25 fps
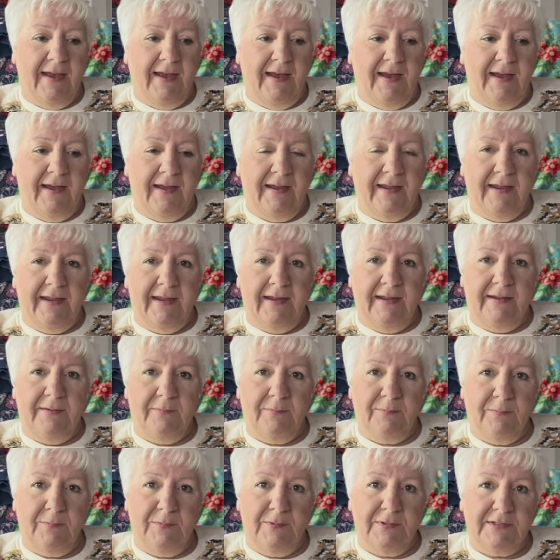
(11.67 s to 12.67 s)

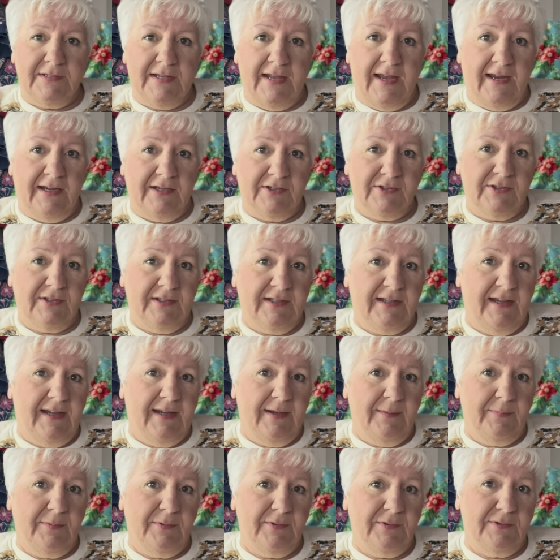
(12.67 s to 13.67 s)
I was actually
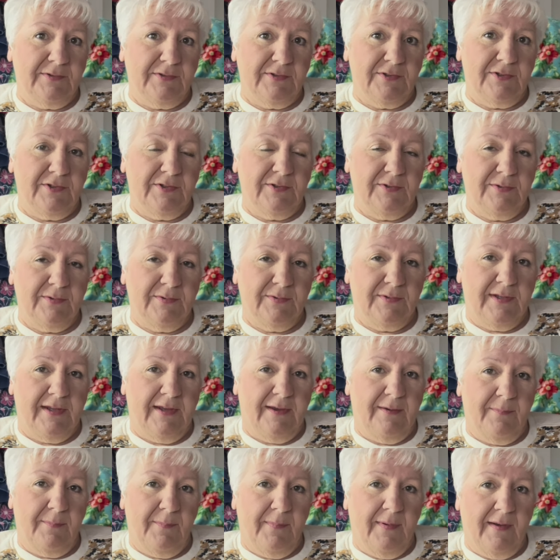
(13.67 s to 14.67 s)
able to
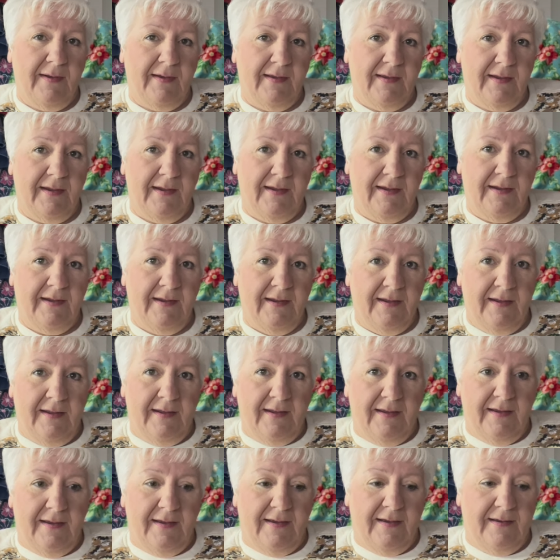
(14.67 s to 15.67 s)
get my,
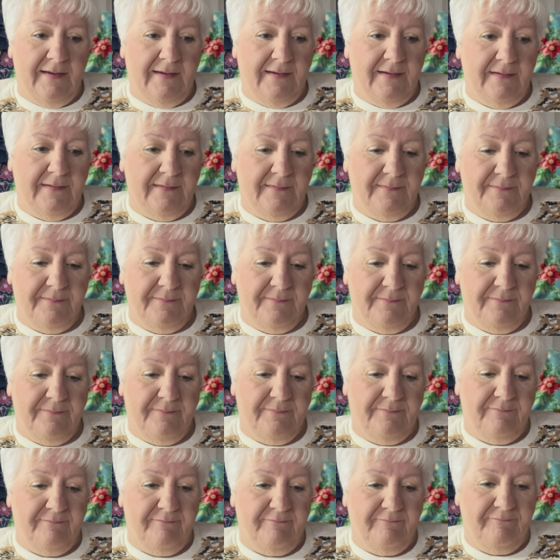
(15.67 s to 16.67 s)
uh, I
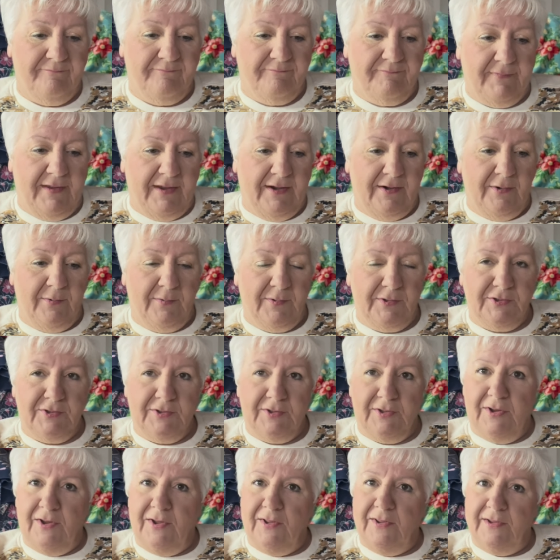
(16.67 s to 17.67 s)
don't know what you
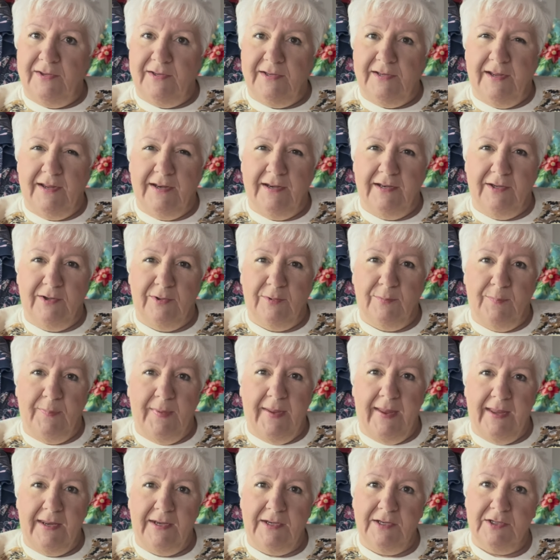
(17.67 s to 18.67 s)
call it, kind of your
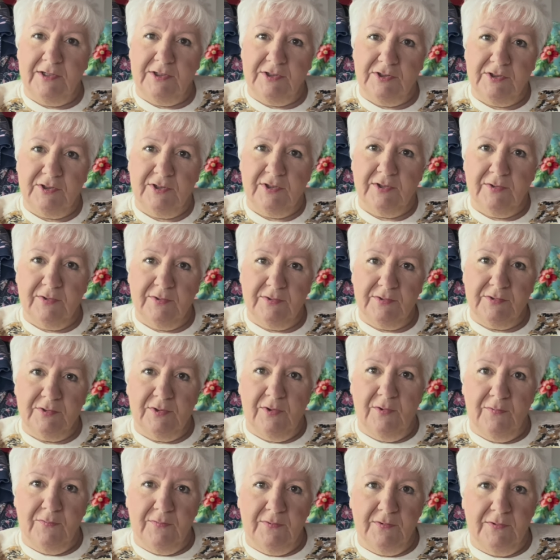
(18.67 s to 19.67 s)
bandage that goes
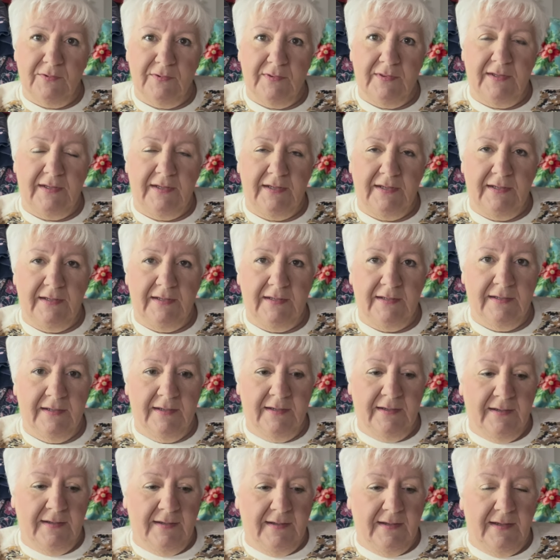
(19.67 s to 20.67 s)
over the
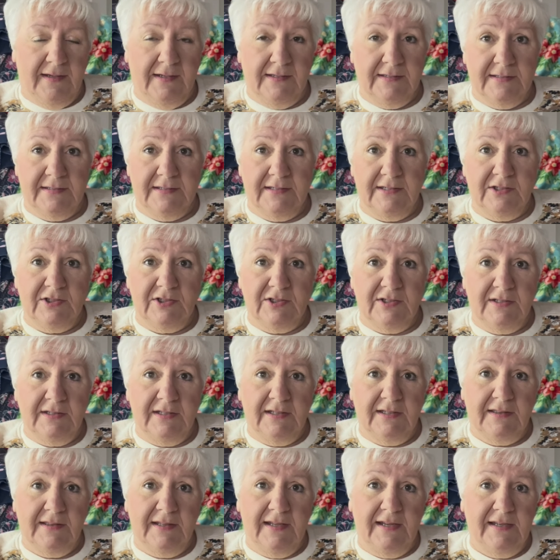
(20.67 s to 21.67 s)
incision
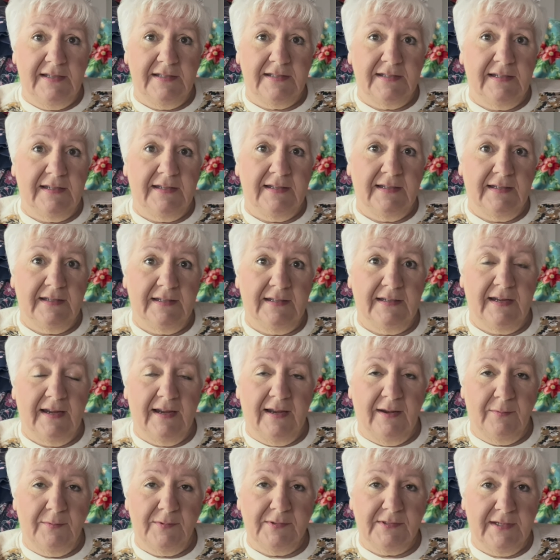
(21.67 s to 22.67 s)
that they did.
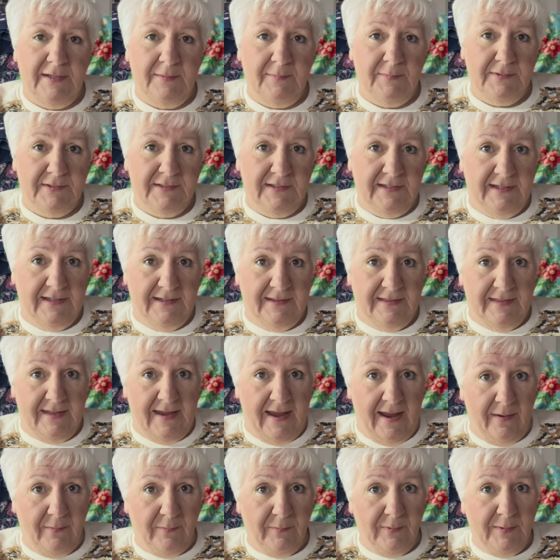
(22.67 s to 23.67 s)
I was able to get
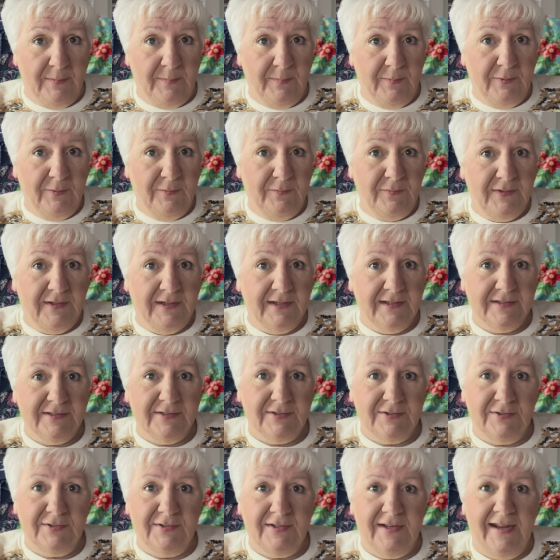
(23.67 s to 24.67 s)
that removed
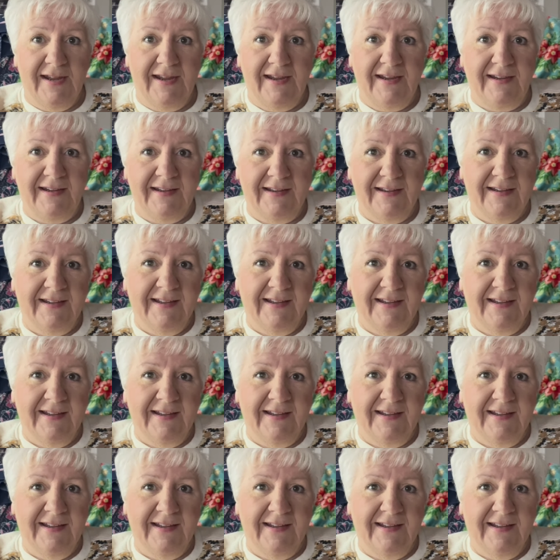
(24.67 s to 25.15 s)
yesterday.